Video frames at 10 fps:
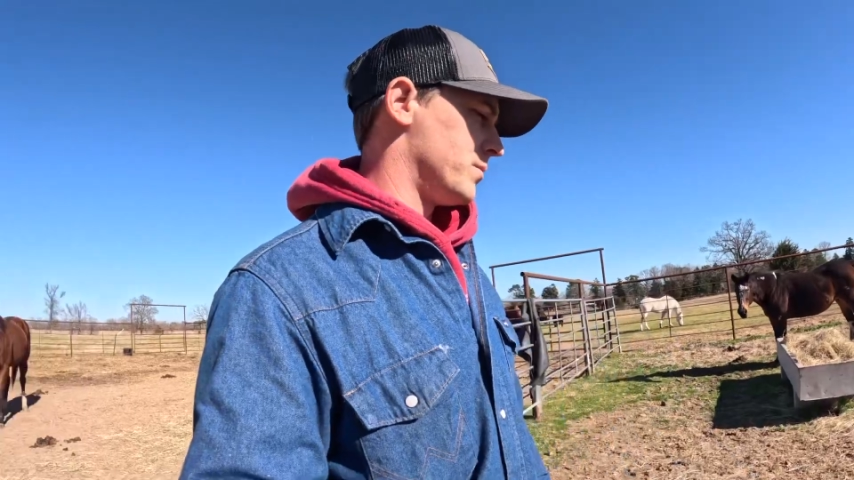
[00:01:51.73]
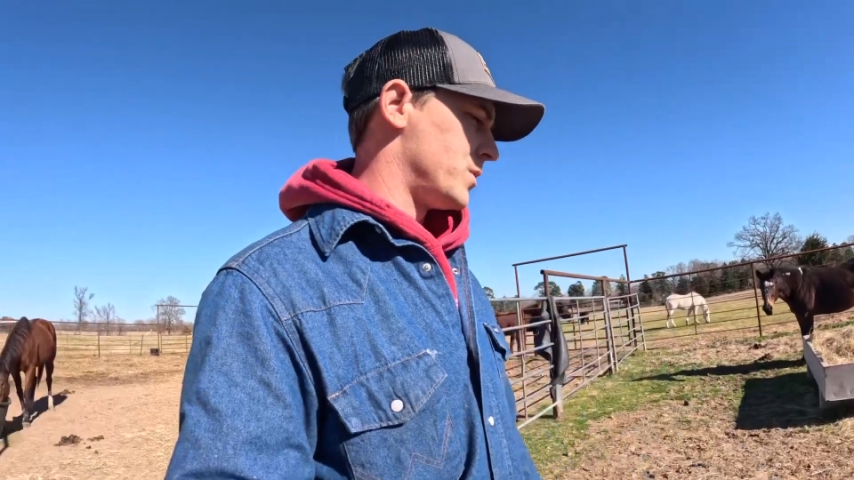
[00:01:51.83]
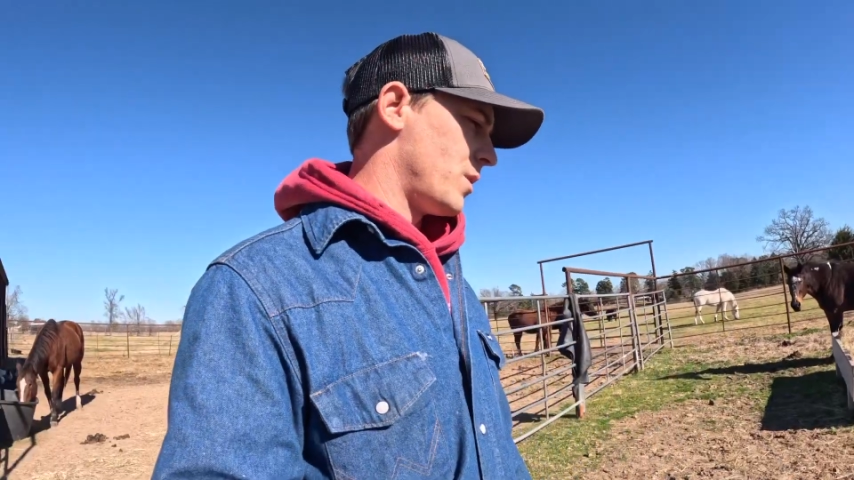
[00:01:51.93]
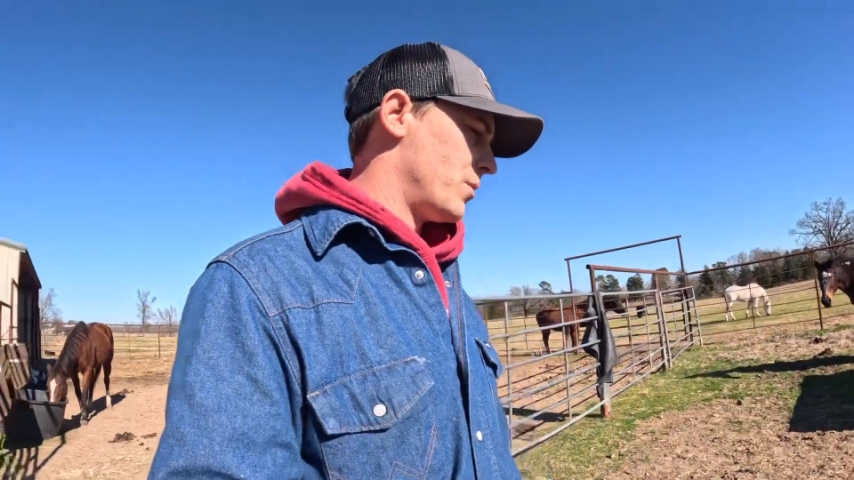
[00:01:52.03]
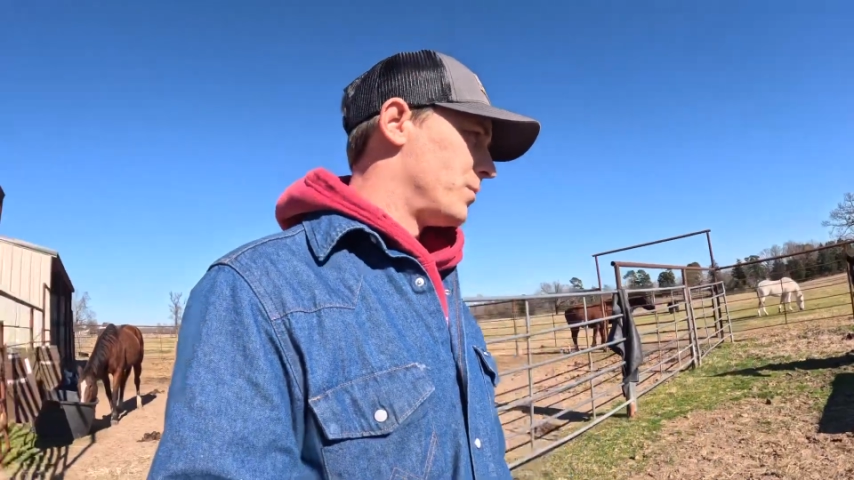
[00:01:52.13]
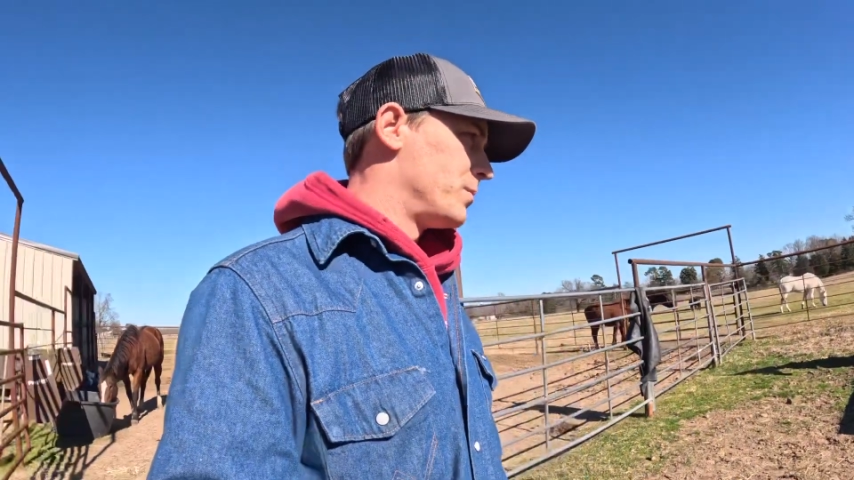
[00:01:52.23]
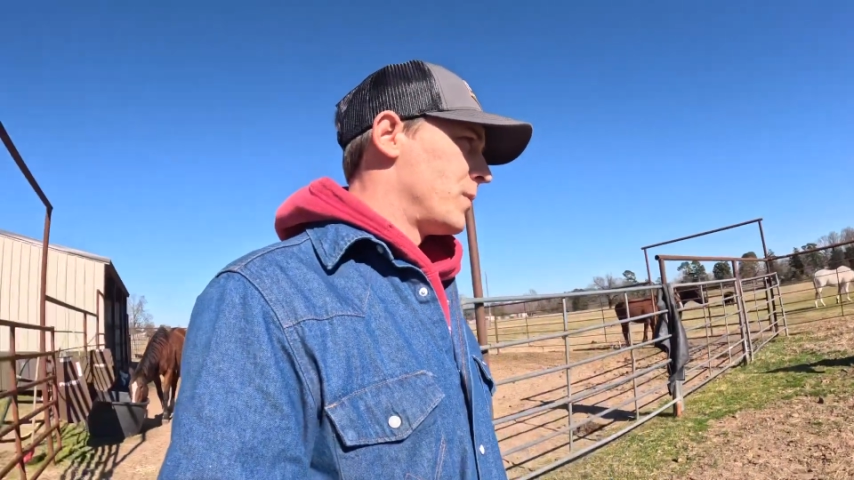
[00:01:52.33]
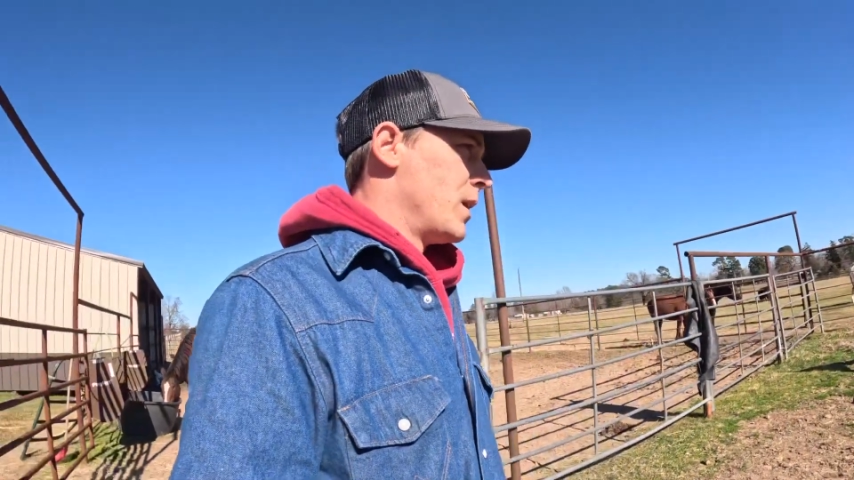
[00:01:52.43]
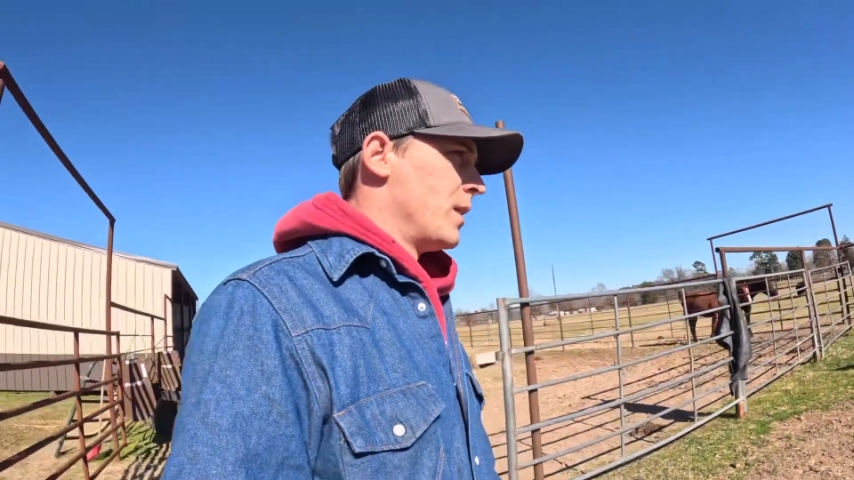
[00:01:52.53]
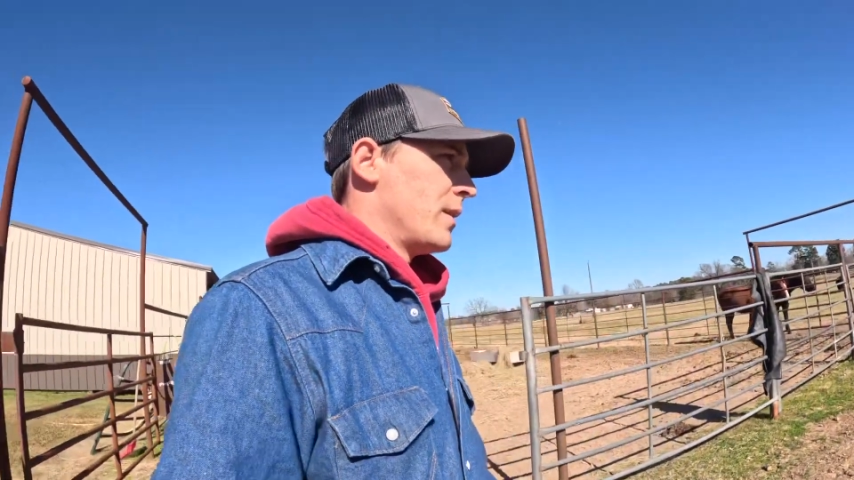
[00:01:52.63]
So
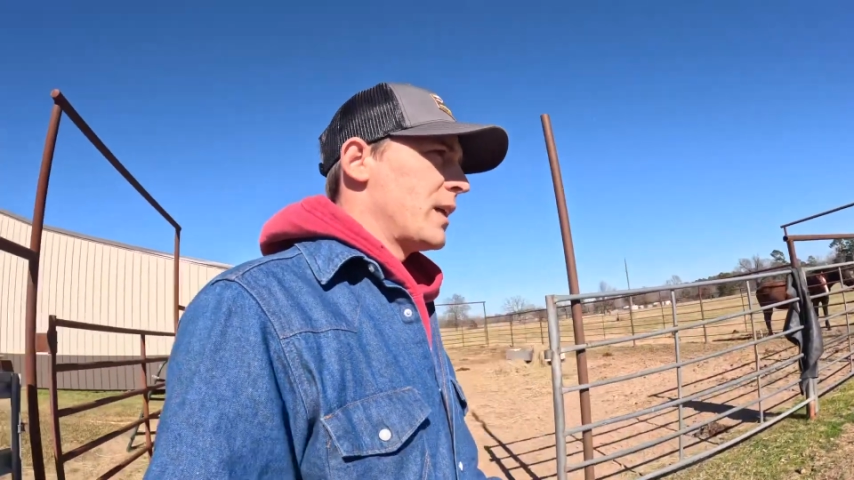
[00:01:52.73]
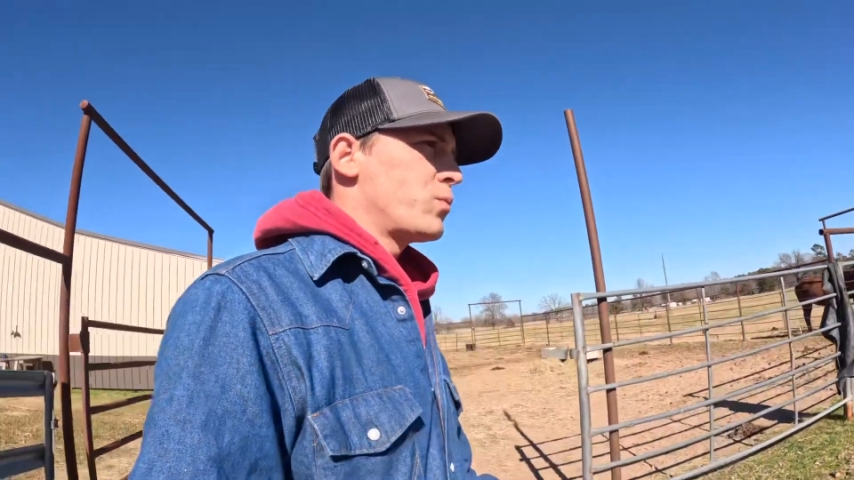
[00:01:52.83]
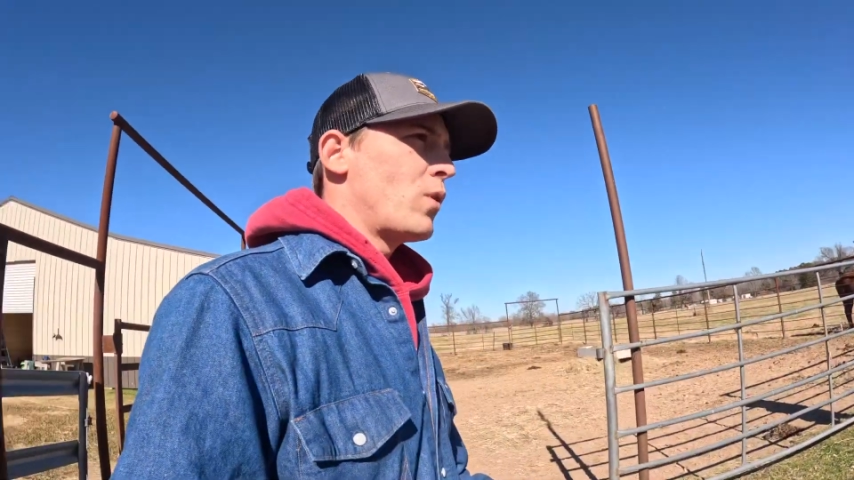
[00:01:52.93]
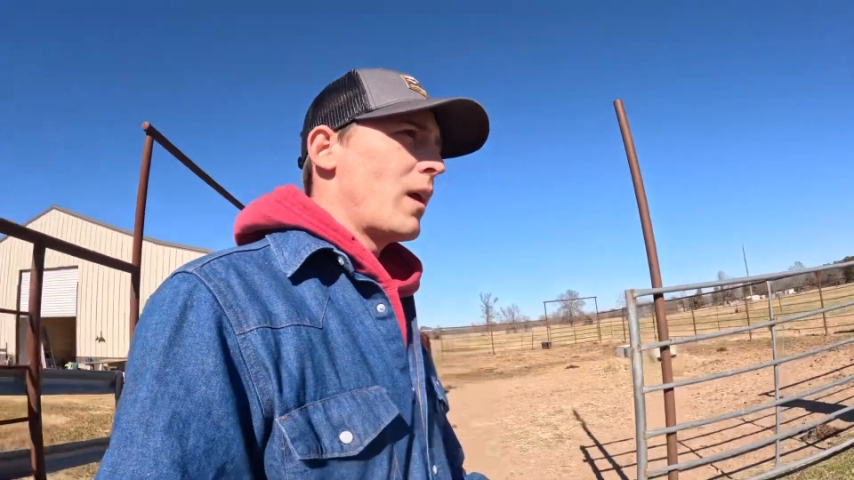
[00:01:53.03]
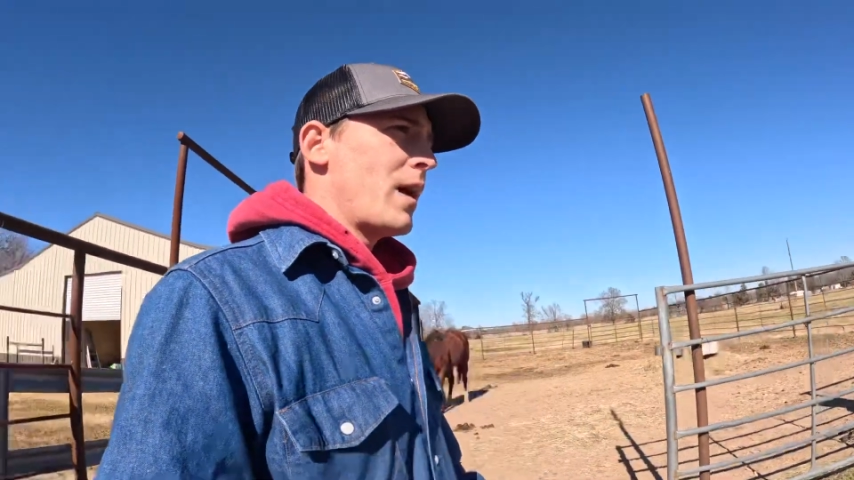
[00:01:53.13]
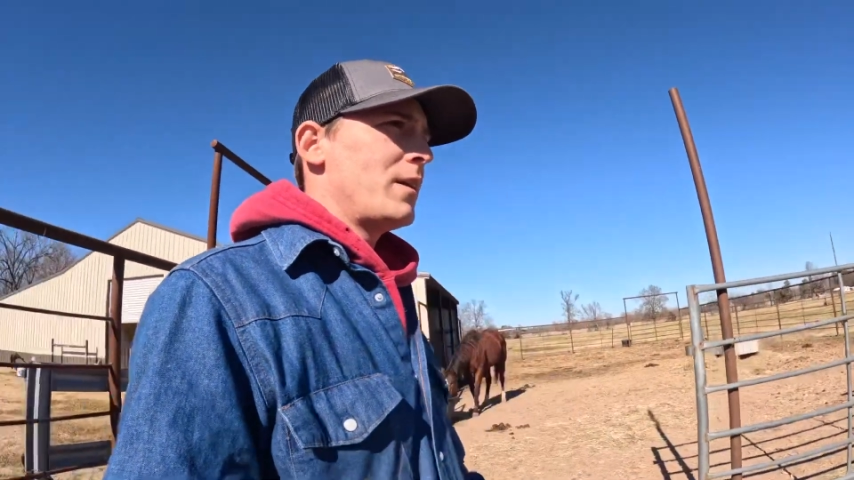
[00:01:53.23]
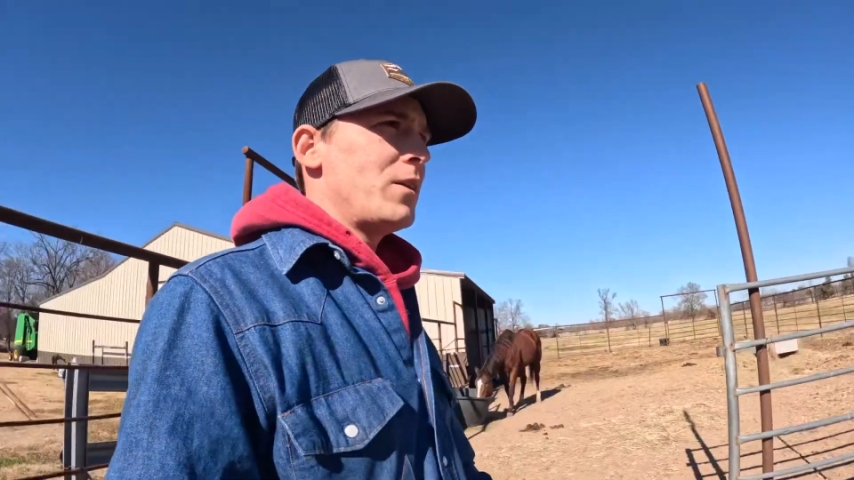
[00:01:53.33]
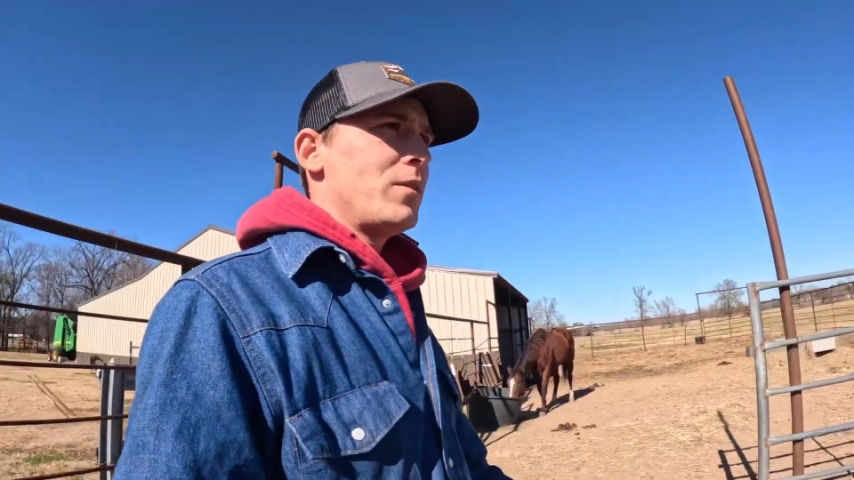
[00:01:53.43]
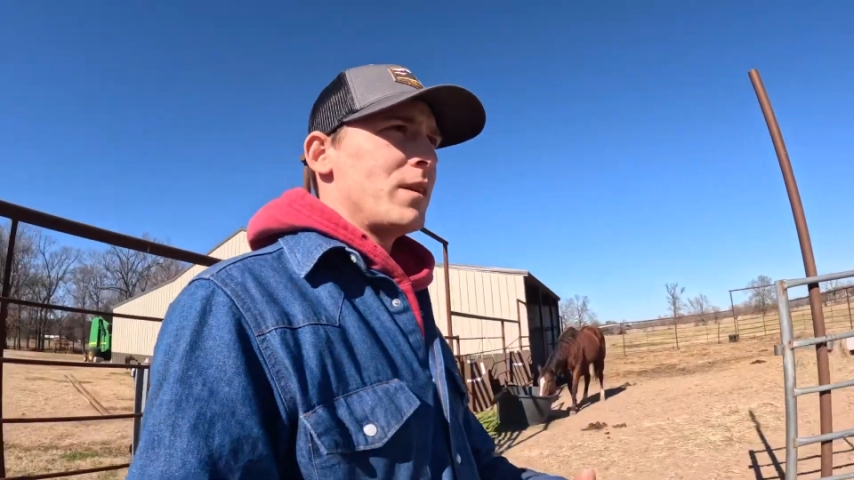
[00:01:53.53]
that's what I do.